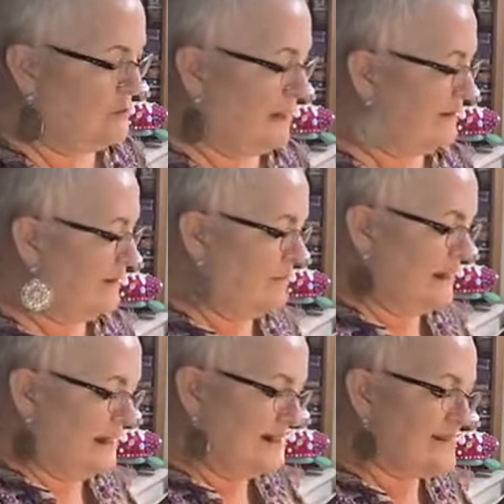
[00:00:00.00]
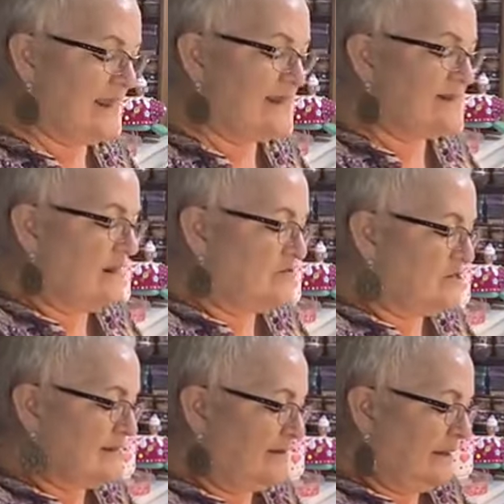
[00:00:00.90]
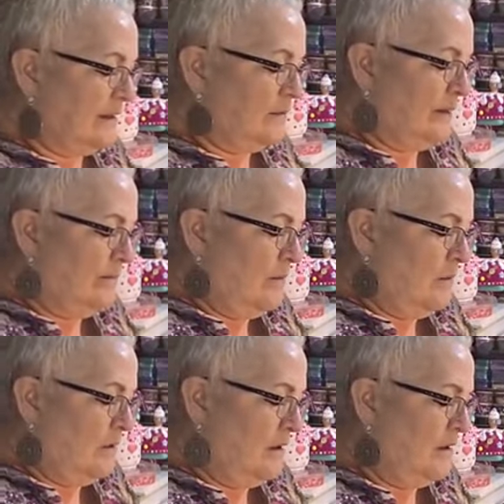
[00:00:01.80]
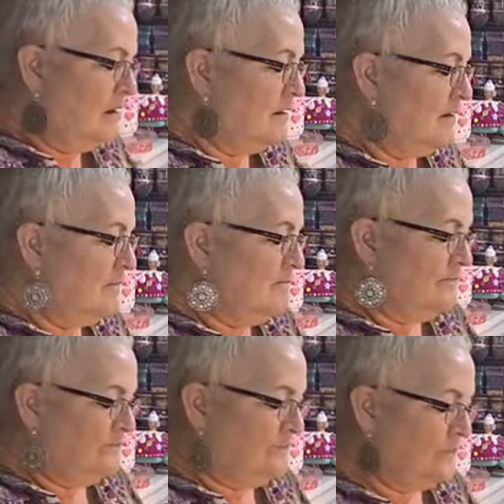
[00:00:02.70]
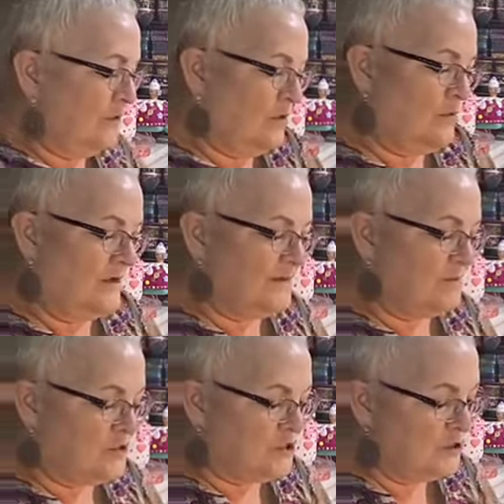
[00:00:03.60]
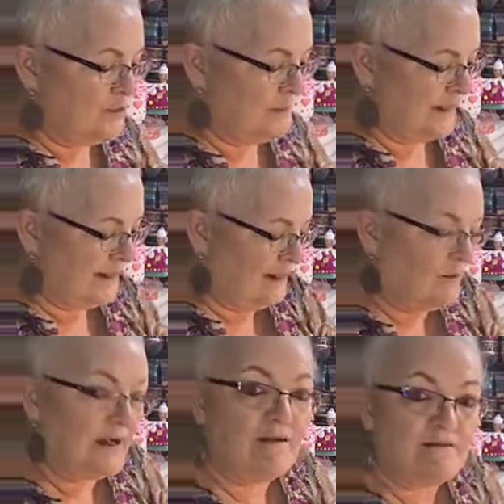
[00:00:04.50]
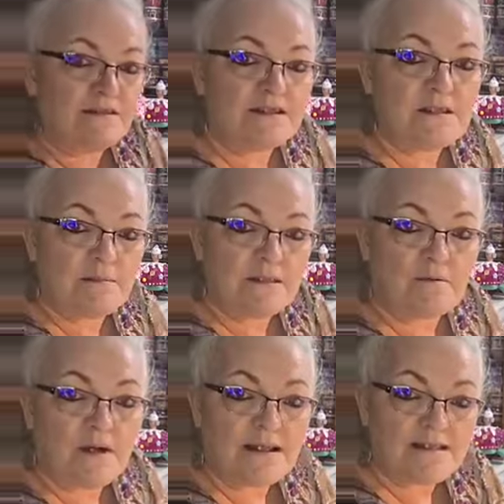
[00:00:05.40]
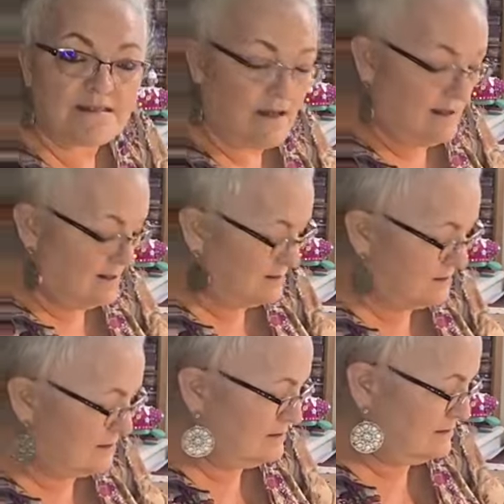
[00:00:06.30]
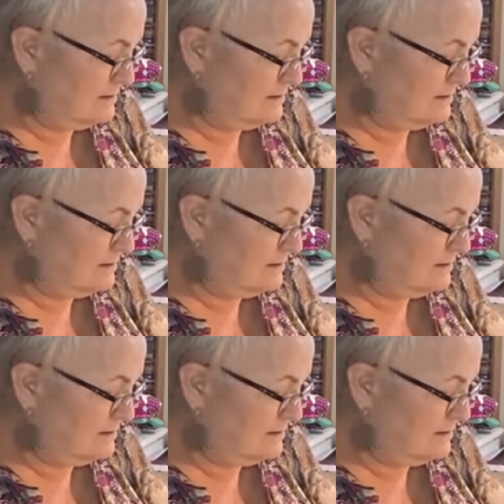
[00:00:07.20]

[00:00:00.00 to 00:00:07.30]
big. Let me cut his legs down just a little bit more. We don't want them too big. I want everything to be the right size.